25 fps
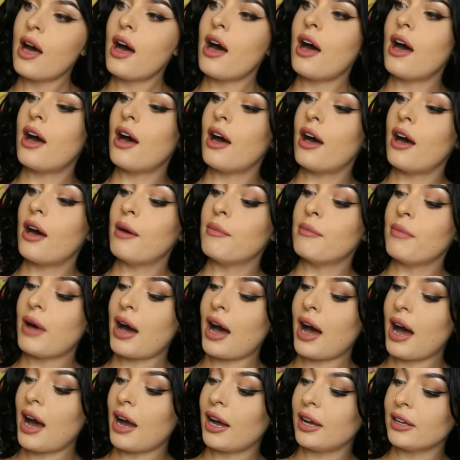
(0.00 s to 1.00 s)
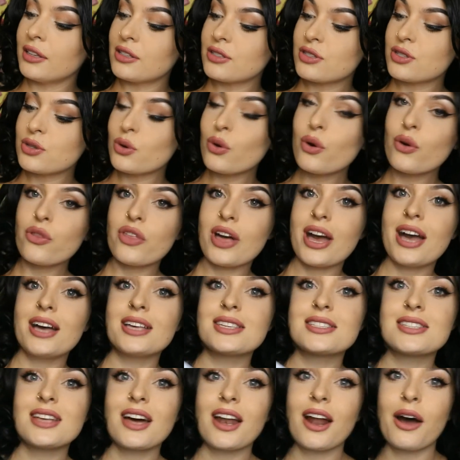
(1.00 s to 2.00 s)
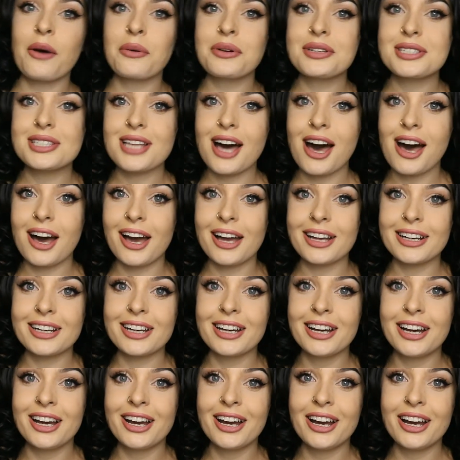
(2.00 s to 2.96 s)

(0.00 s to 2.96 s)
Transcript: Um, I saw this and I was like,